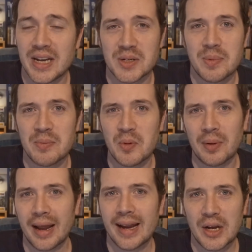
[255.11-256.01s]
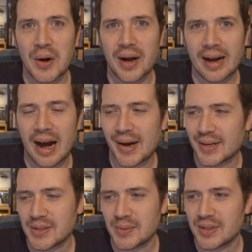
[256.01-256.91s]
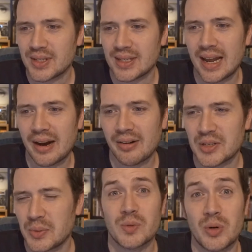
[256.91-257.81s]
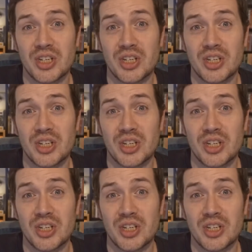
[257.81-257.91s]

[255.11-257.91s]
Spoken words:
aged people playing younger characters, which is hilarious,